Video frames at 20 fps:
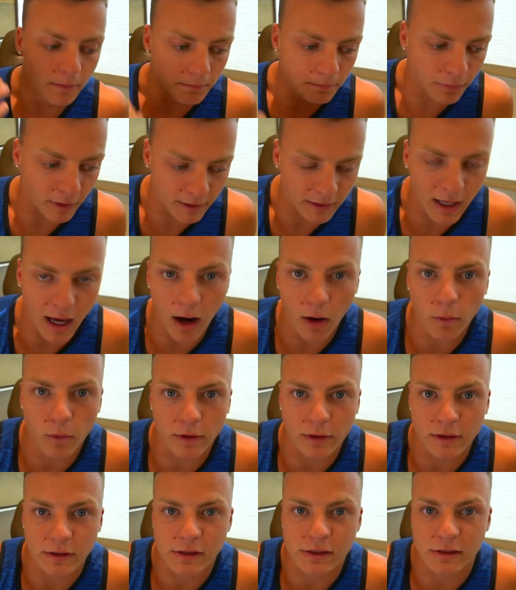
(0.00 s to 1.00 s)
But now we're
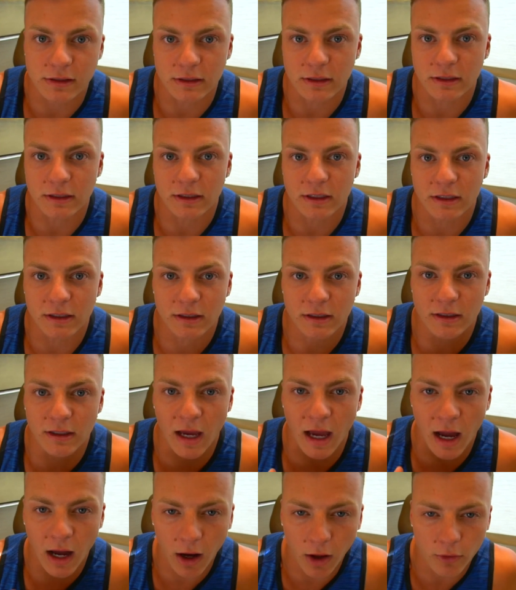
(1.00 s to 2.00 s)
gonna see
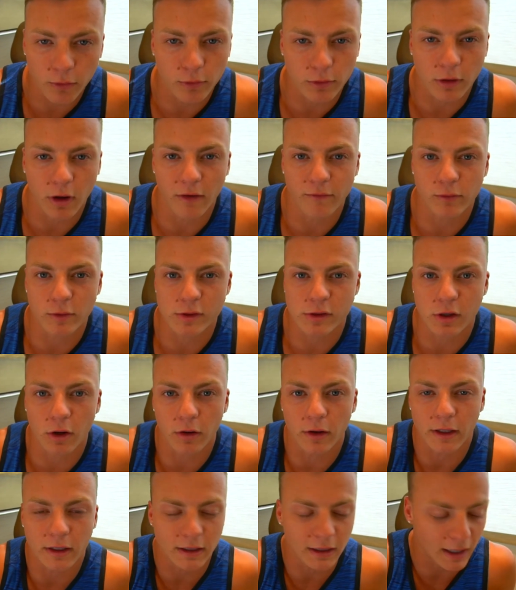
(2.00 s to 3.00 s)
how the recovery is
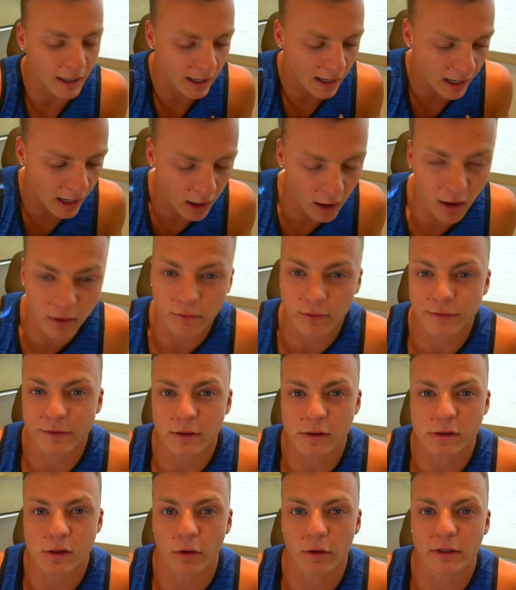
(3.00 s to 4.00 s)
going, how
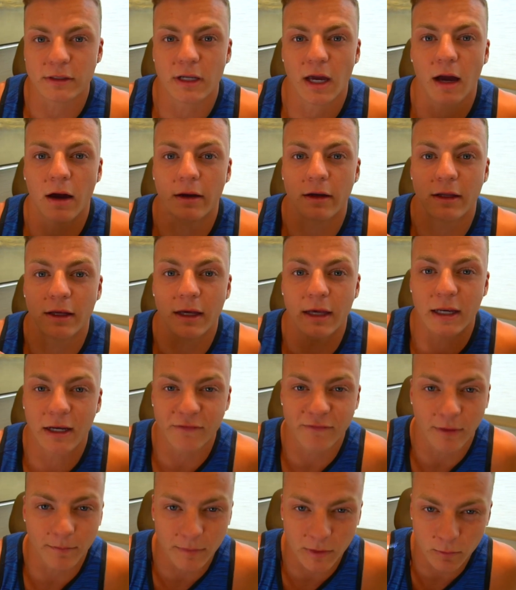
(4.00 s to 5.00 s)
everything's going down, and
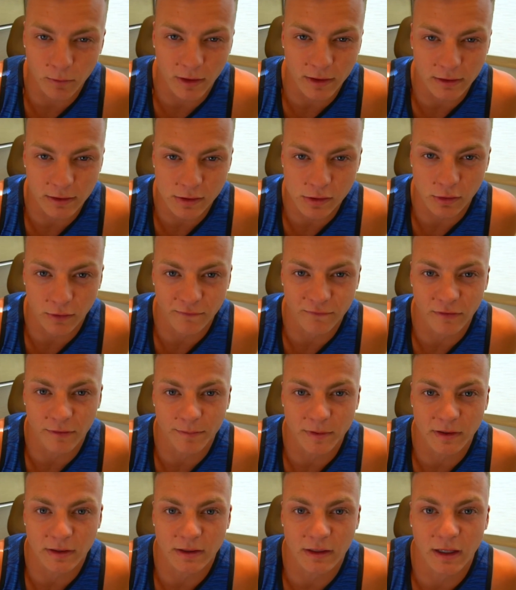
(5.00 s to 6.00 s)
if I'm be ready to start
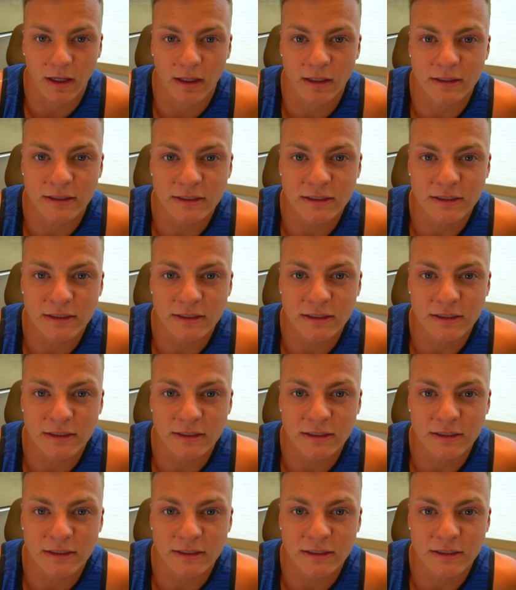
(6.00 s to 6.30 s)
flipping again.